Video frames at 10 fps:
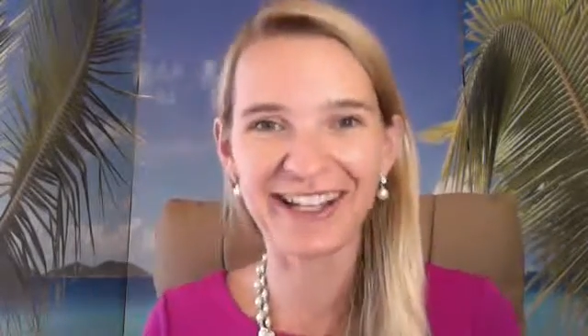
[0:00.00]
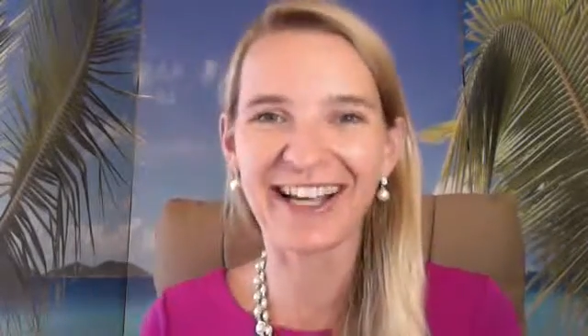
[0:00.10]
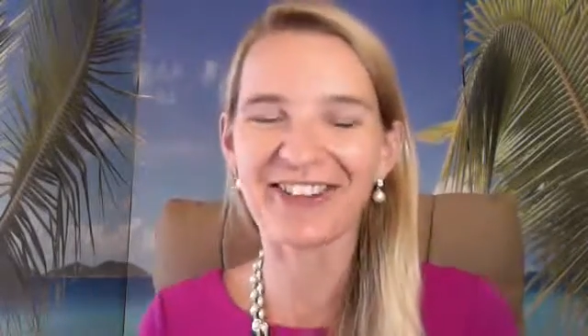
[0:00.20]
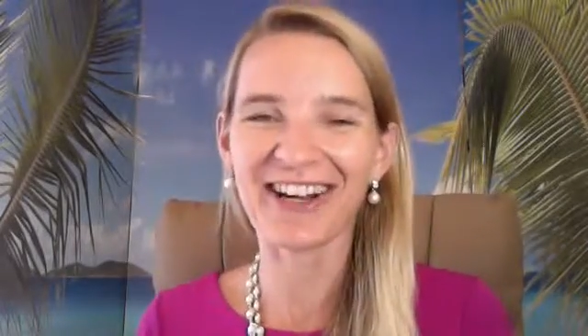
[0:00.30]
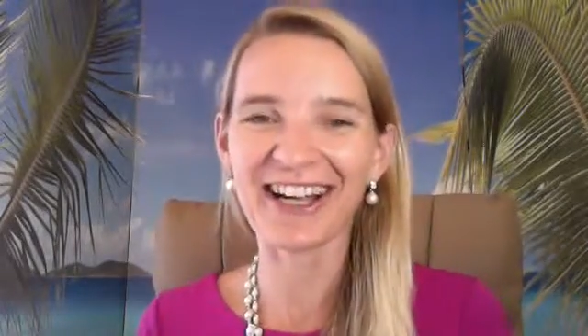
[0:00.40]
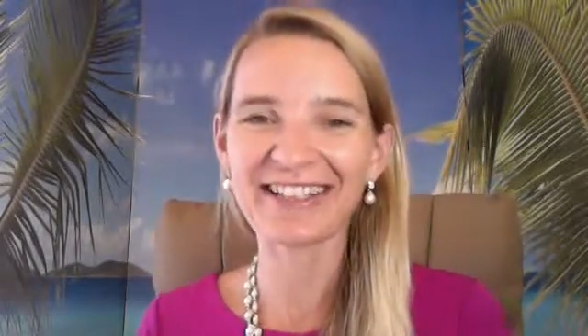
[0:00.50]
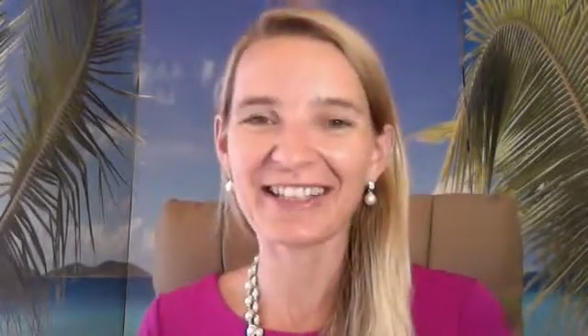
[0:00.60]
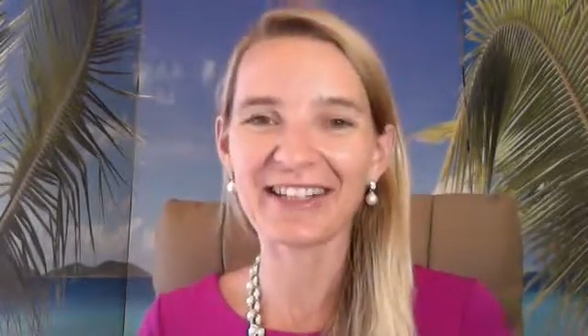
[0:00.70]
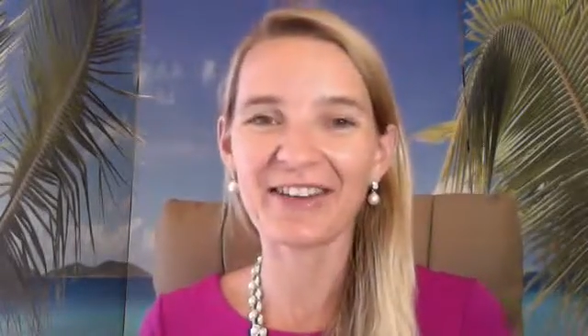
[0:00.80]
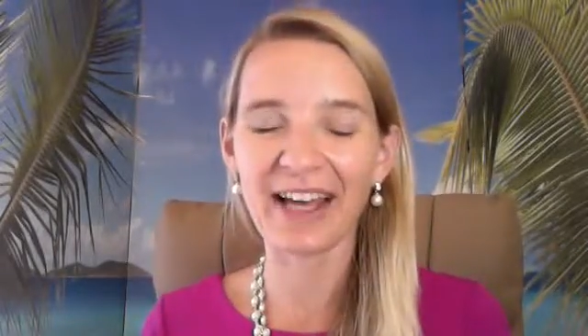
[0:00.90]
right,
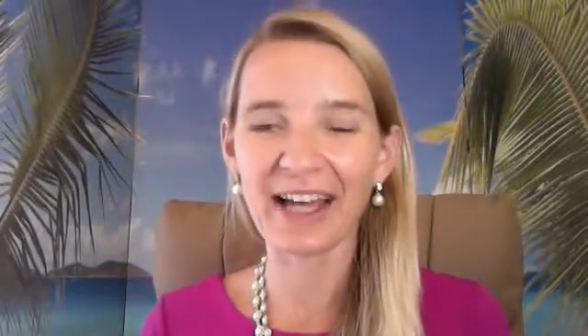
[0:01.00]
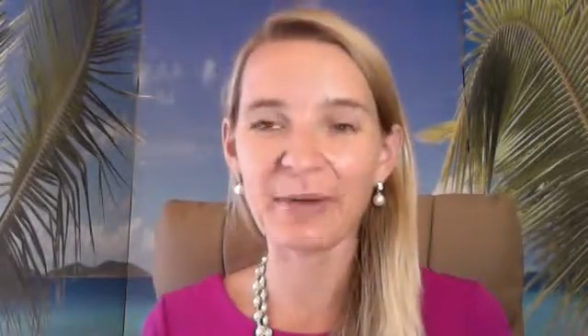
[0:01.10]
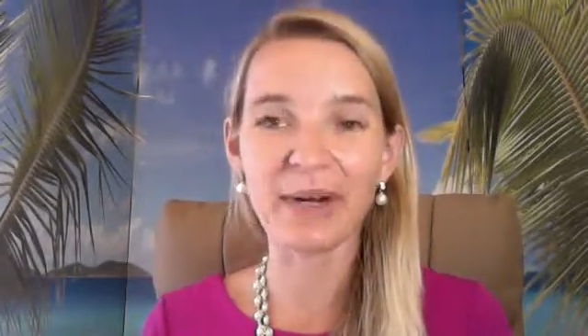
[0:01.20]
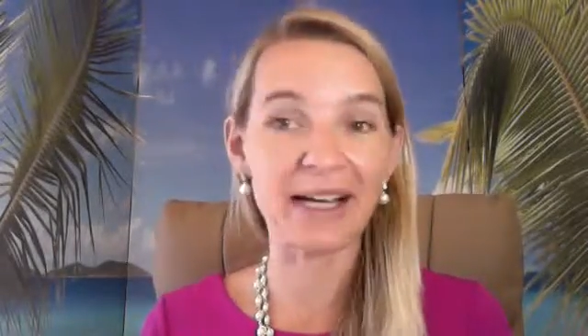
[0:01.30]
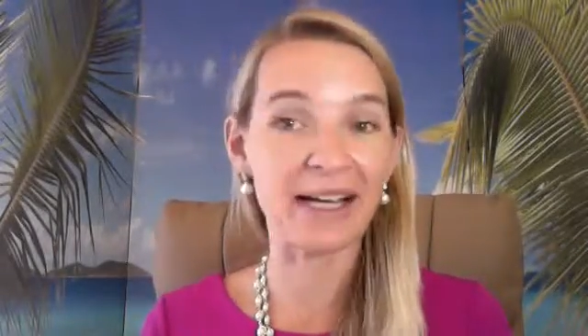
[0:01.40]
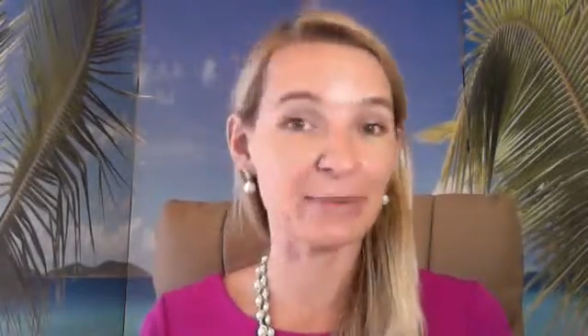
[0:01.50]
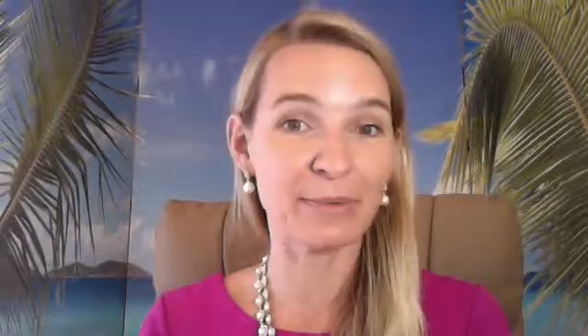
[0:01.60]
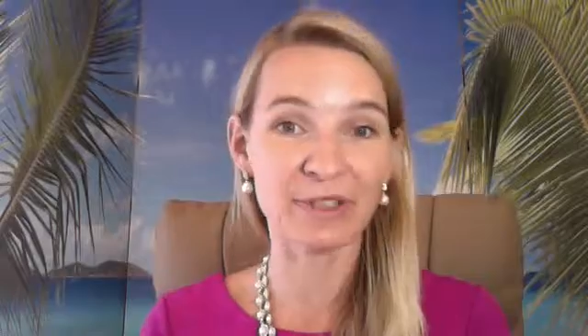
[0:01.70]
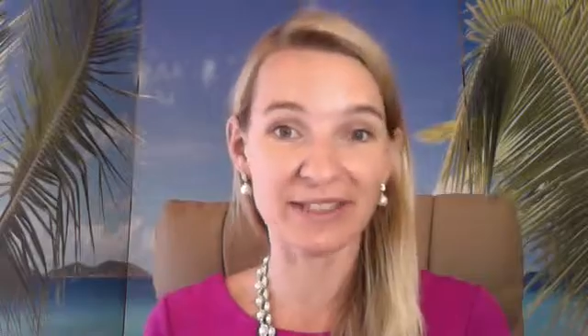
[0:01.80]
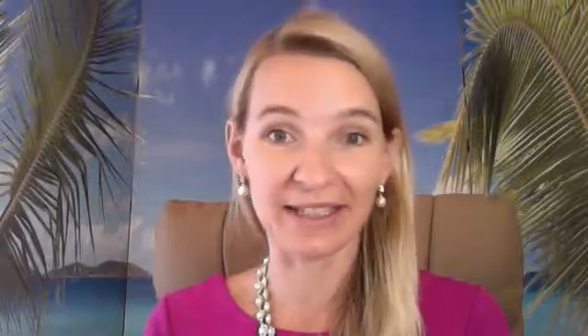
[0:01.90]
then my
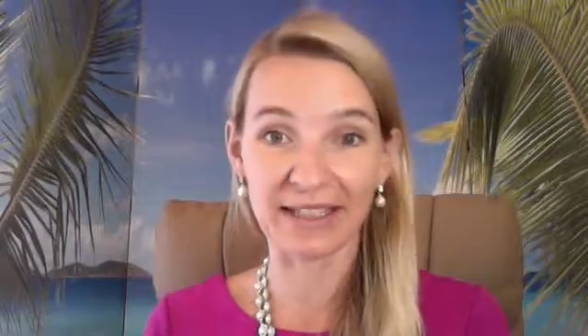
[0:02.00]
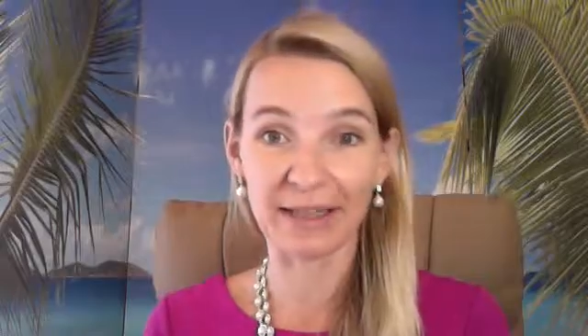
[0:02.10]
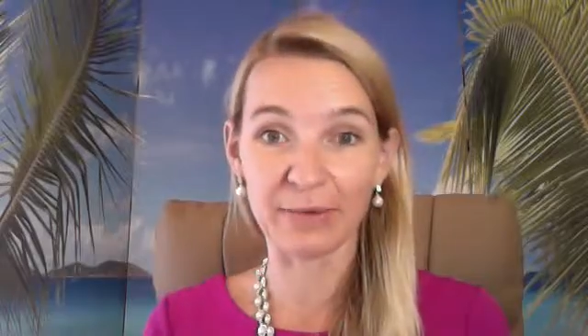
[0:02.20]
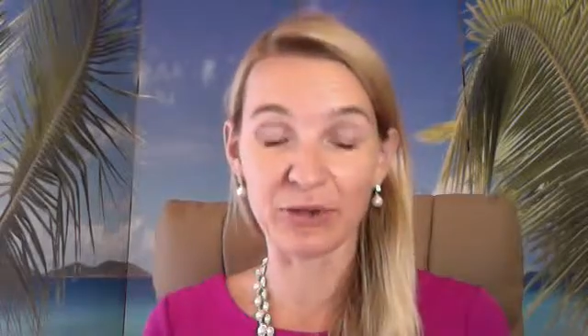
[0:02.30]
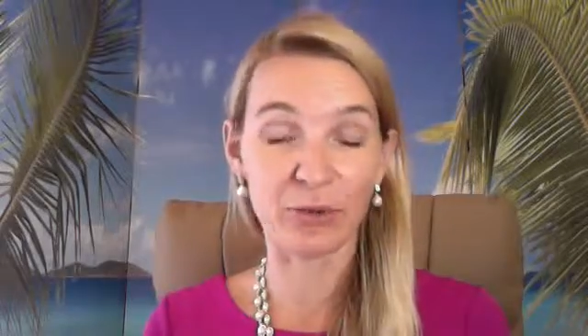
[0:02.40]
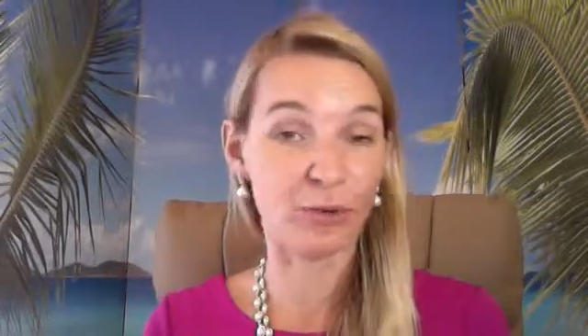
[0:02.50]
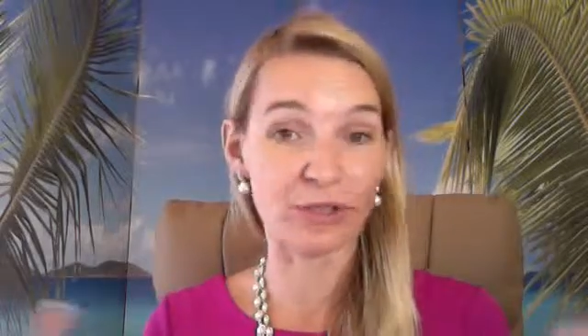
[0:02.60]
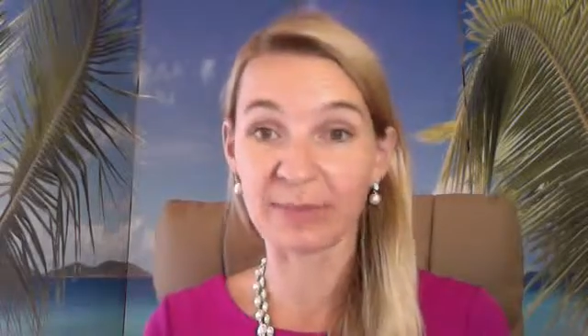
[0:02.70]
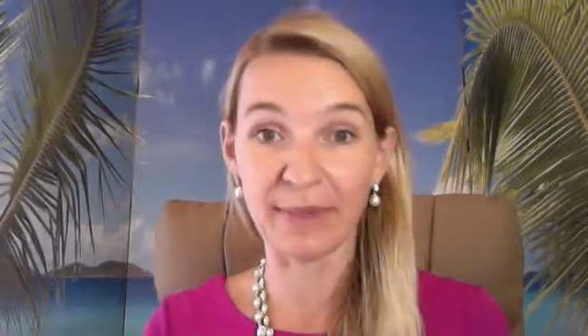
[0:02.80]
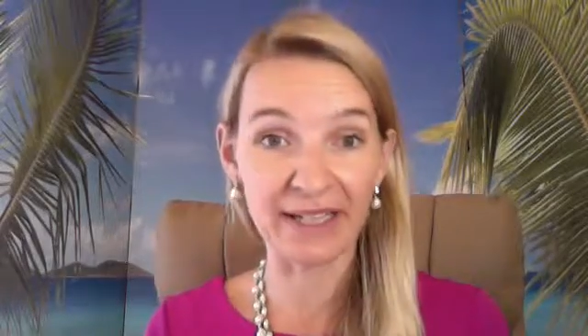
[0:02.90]
husband was like able to
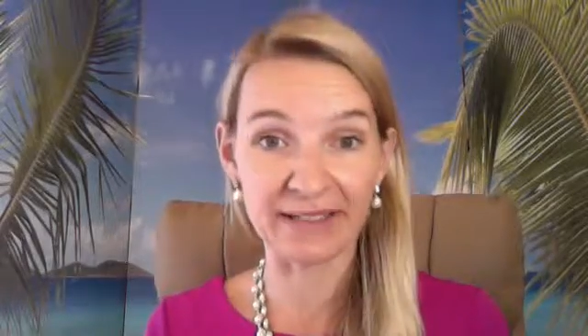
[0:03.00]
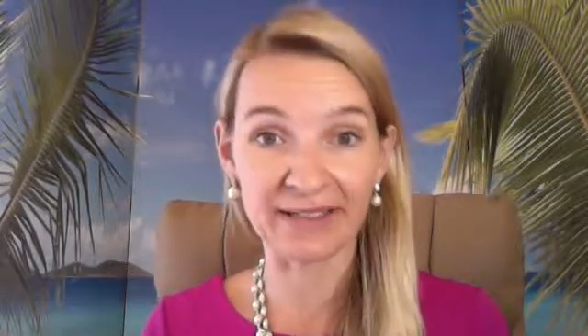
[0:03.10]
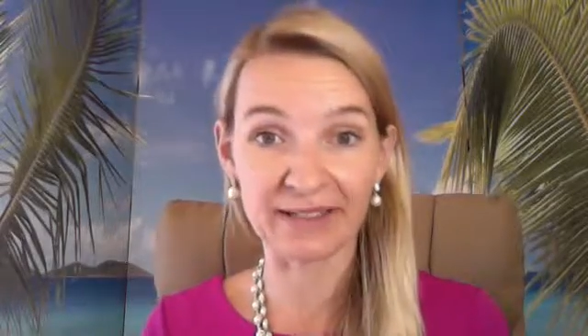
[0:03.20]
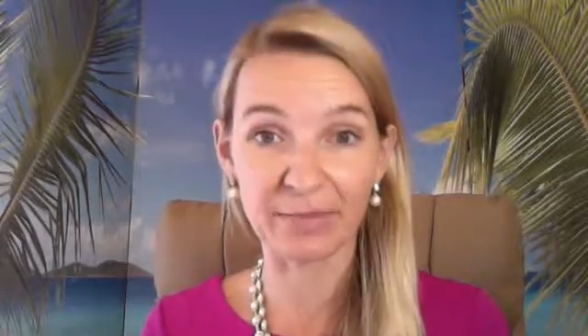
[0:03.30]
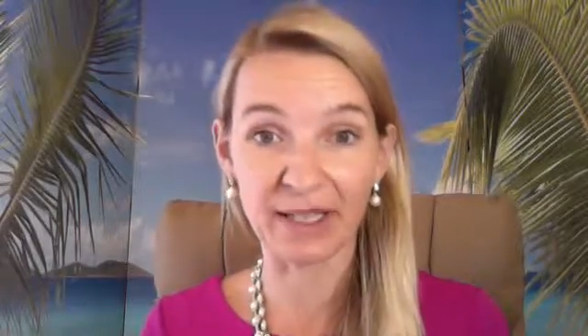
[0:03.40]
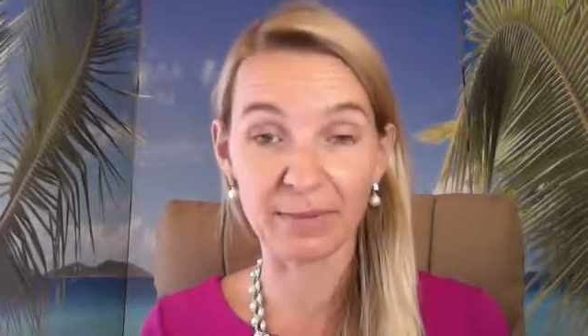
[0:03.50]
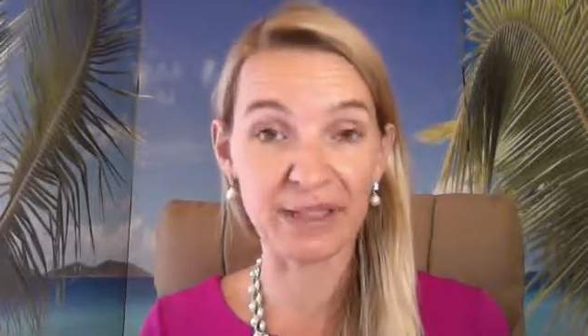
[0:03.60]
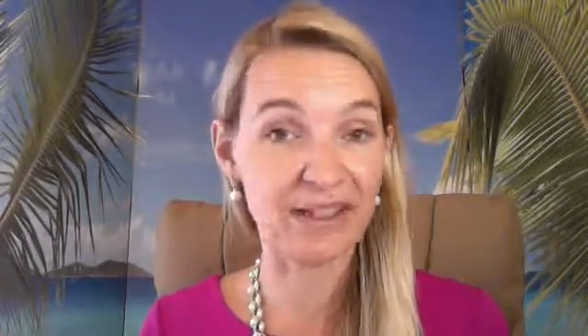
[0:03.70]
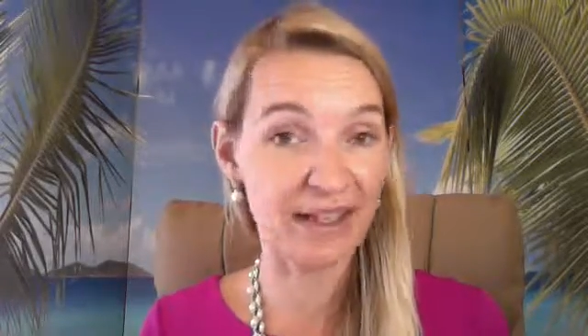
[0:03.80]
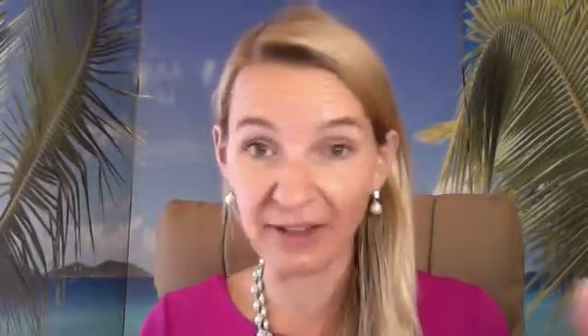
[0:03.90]
hold space and
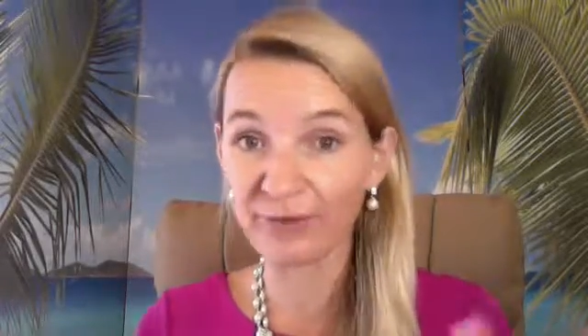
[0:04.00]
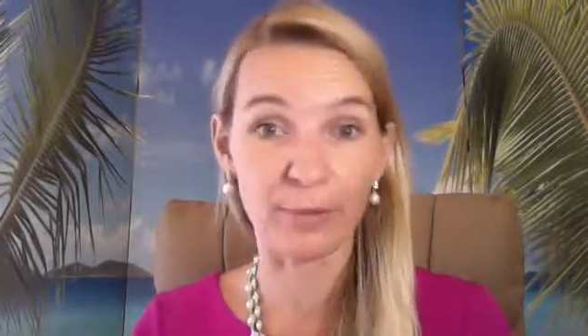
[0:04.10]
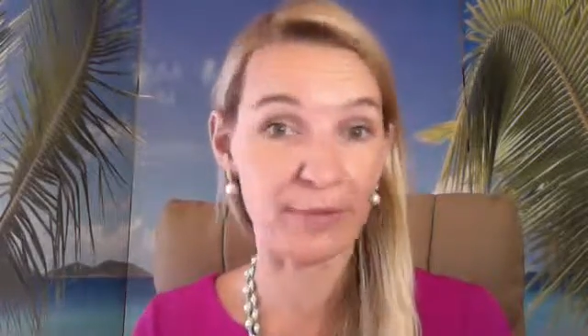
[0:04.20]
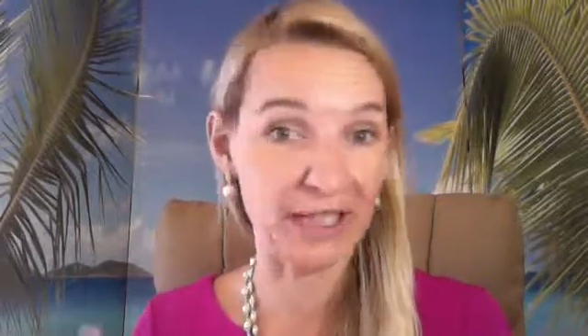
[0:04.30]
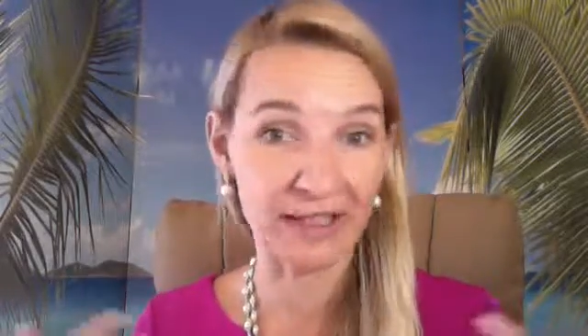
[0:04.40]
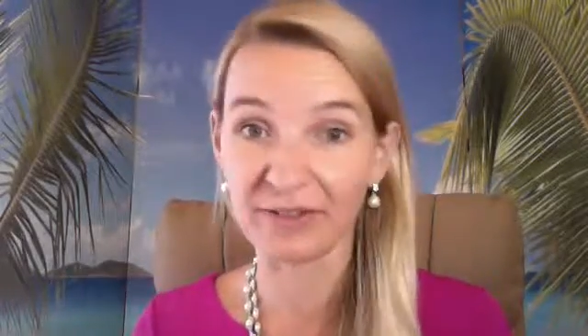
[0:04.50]
be there for me.